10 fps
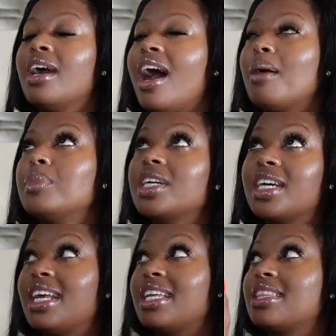I'm
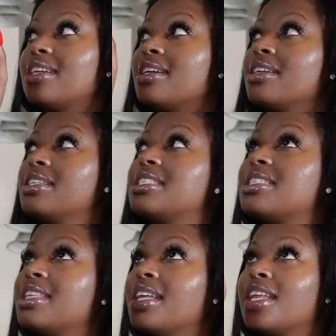looking at the
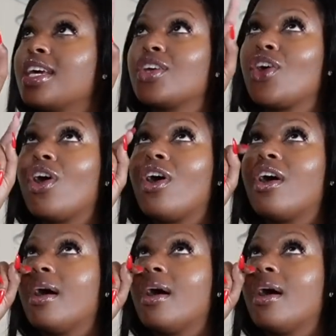ceiling, y'all.